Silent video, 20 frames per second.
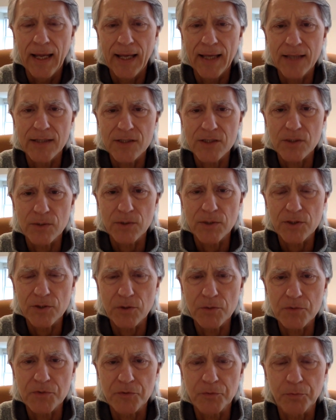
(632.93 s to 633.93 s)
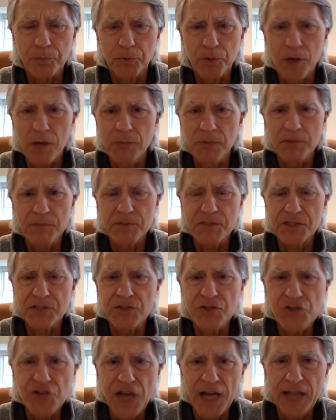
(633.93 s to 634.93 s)
And so in terms of problems
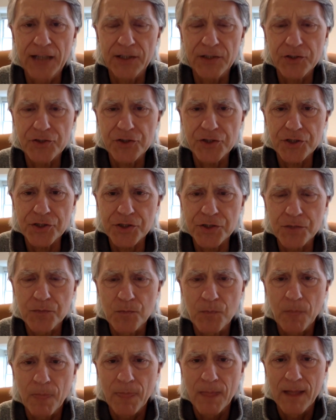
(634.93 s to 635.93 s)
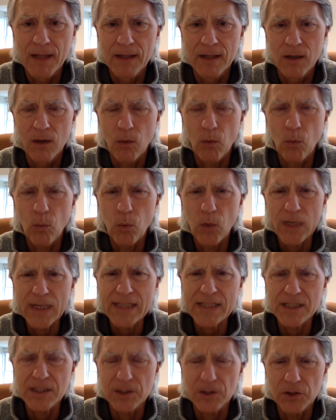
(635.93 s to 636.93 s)
and challenges, what
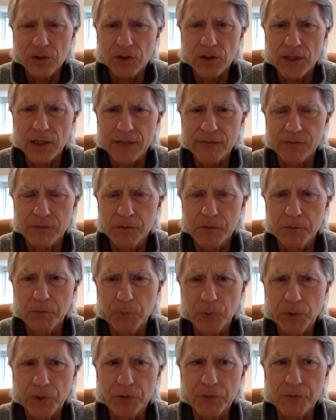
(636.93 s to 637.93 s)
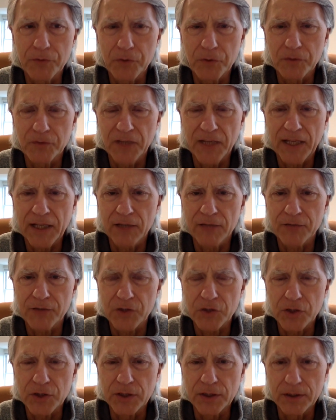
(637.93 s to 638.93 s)
does it look like from the point of view of the
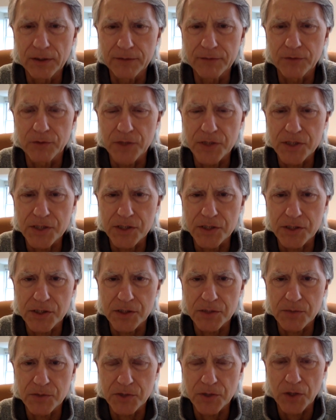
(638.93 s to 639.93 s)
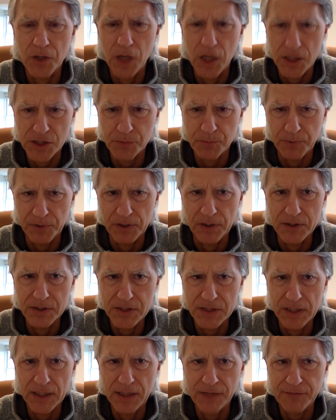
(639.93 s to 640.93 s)
healthcare delivery systems and
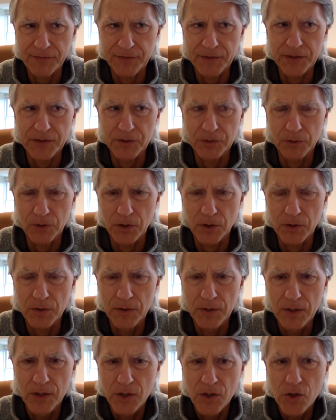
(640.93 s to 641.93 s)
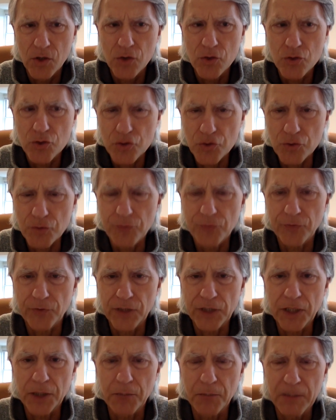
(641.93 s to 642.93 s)
hospitals? And I think there are two
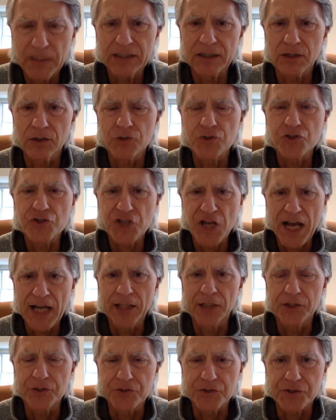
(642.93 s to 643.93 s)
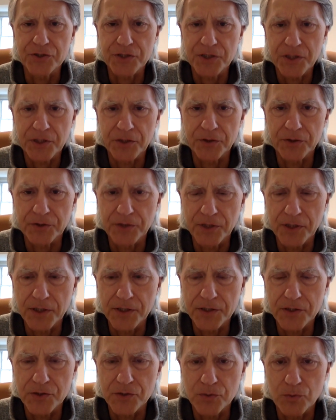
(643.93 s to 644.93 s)
fundamental challenges here that
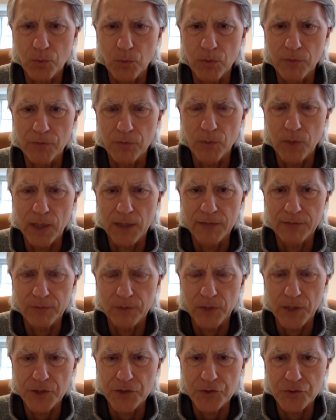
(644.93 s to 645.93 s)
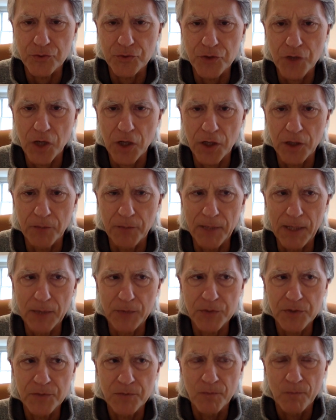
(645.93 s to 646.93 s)
it's worthwhile for us to talk
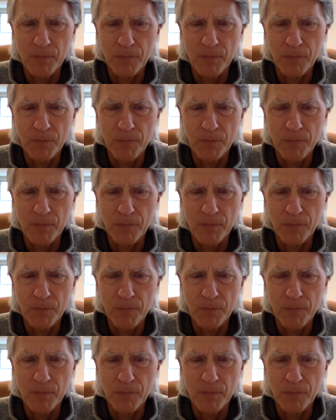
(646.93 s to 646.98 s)
about.